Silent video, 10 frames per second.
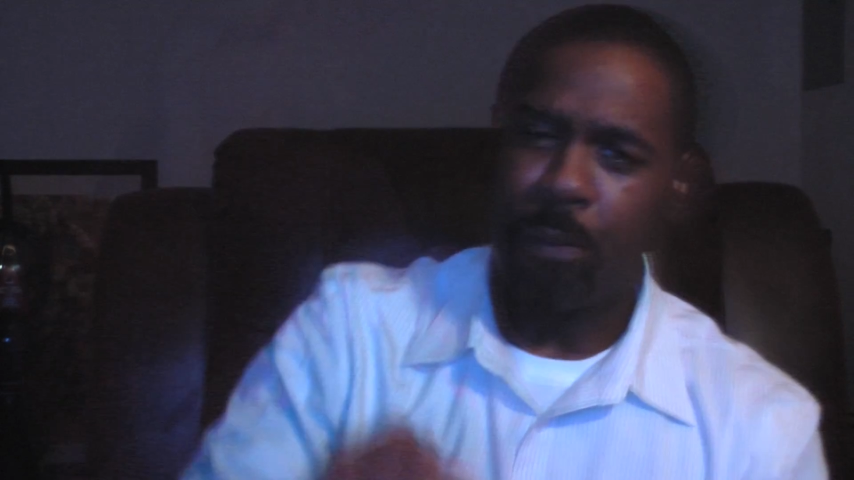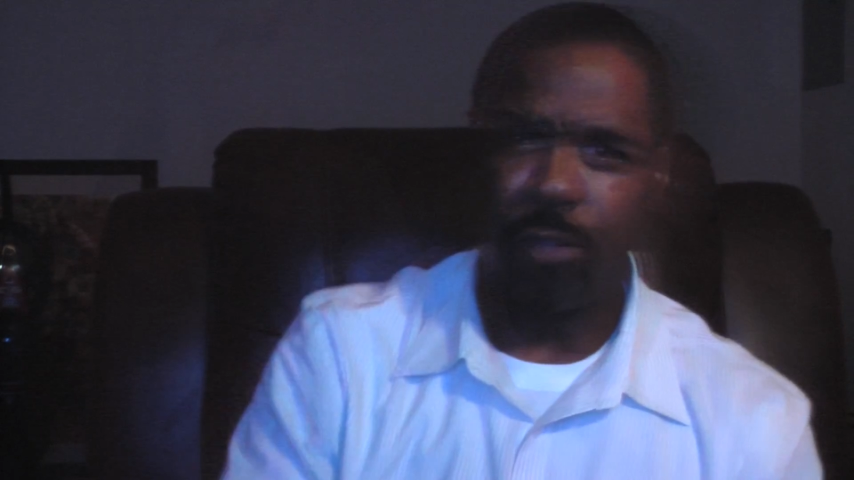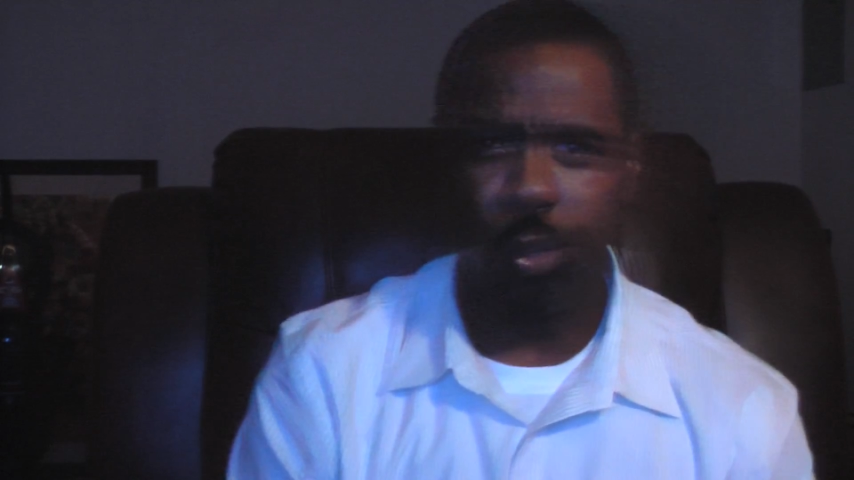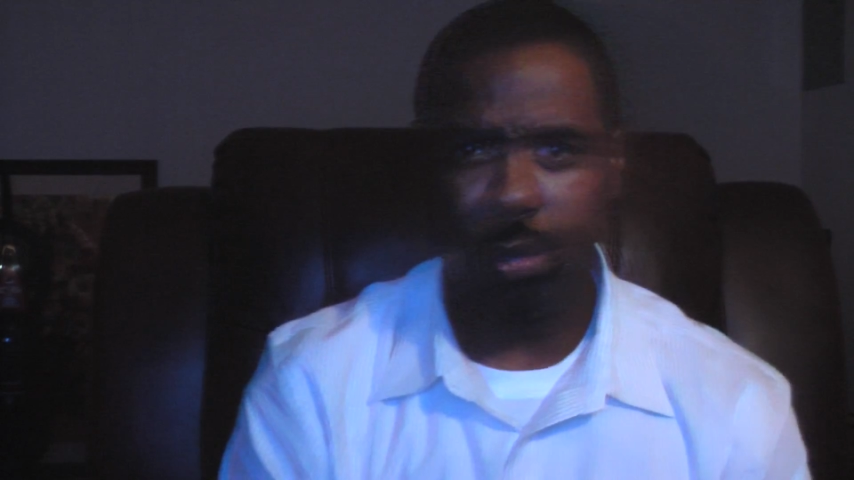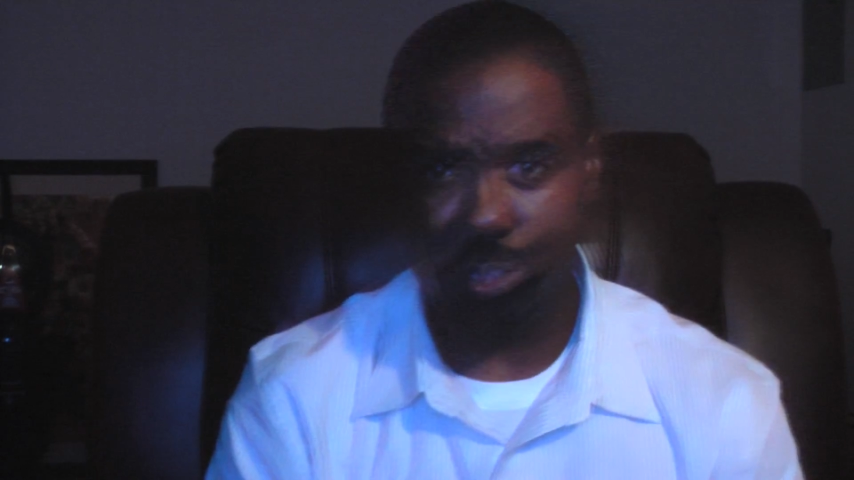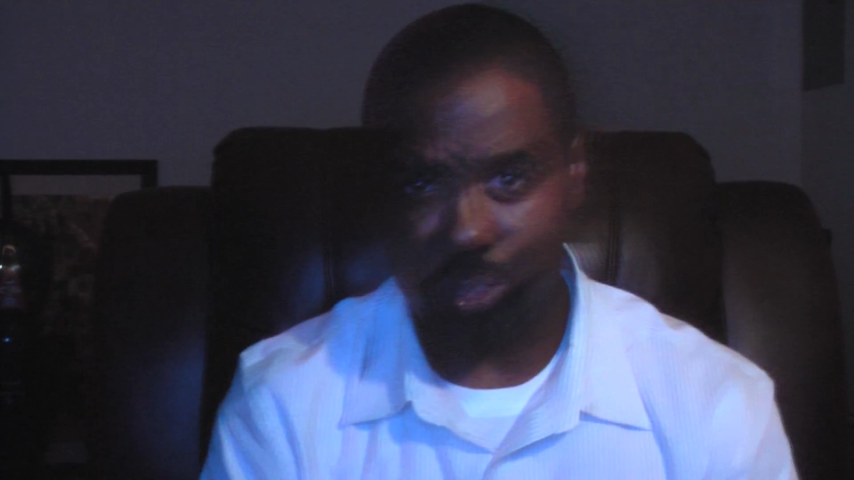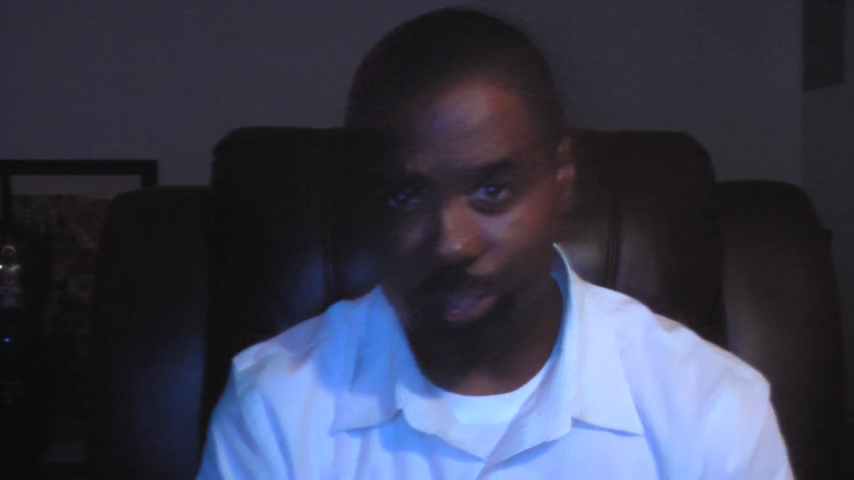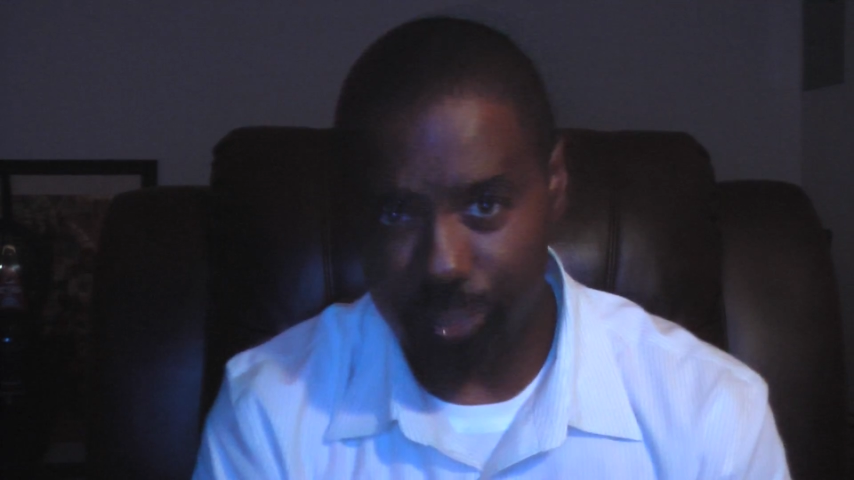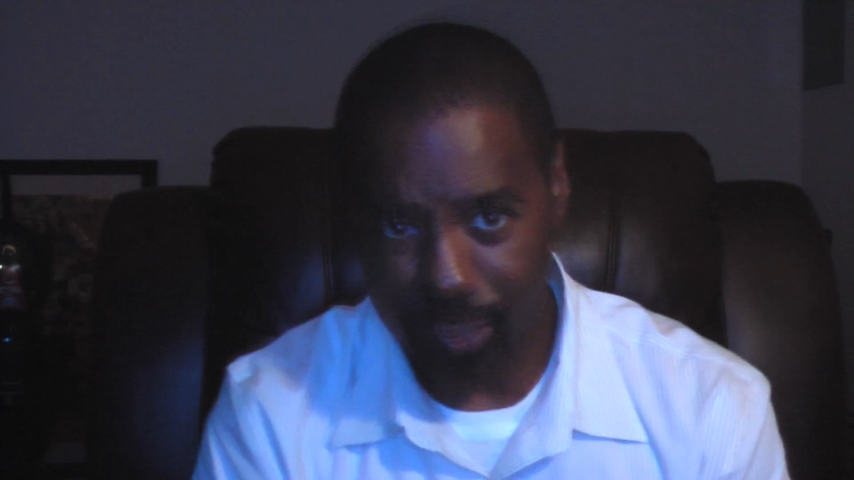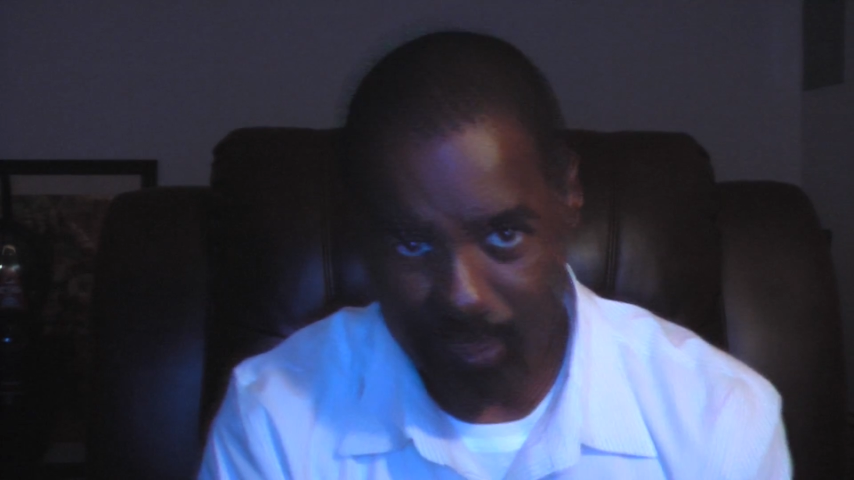of the
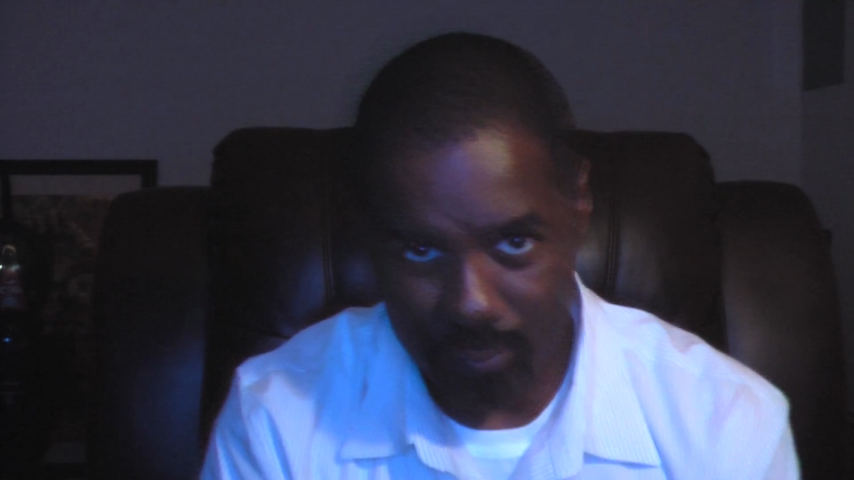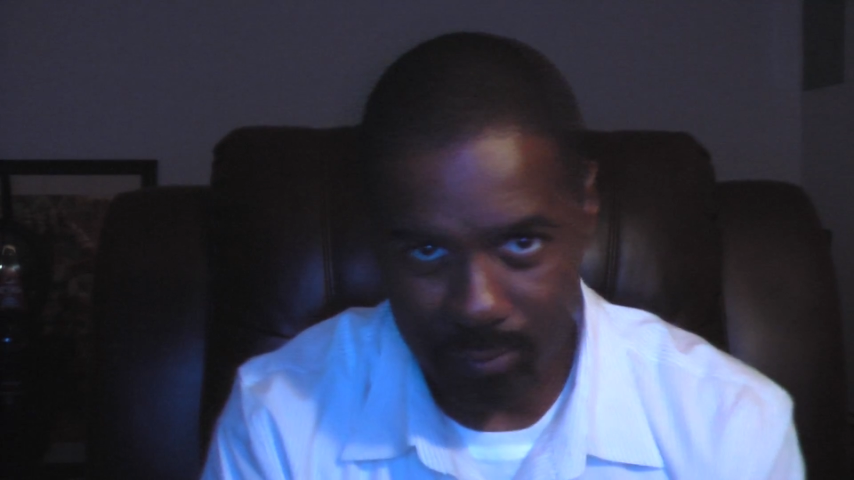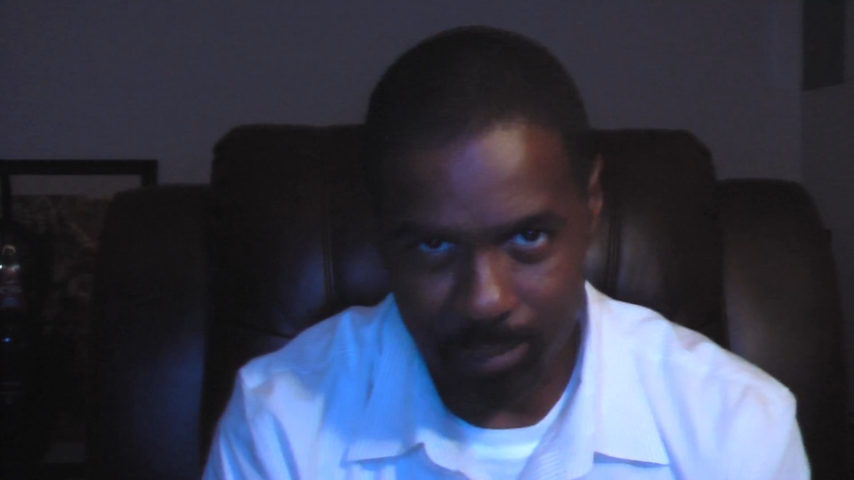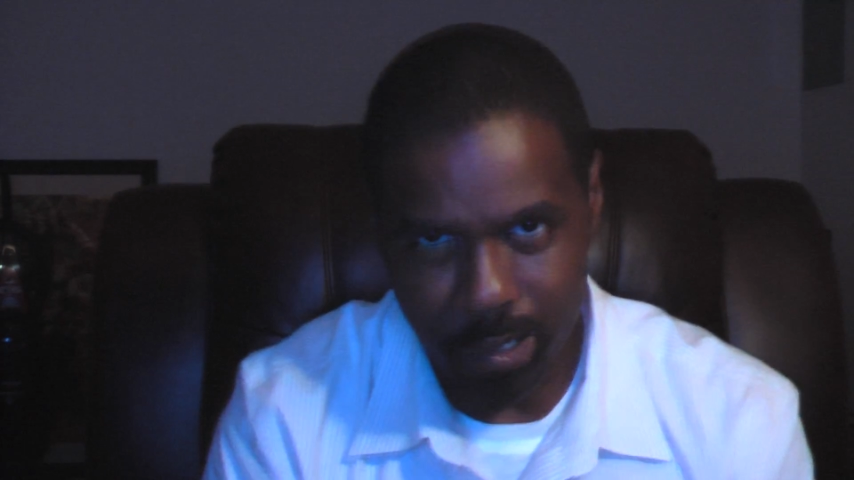organization and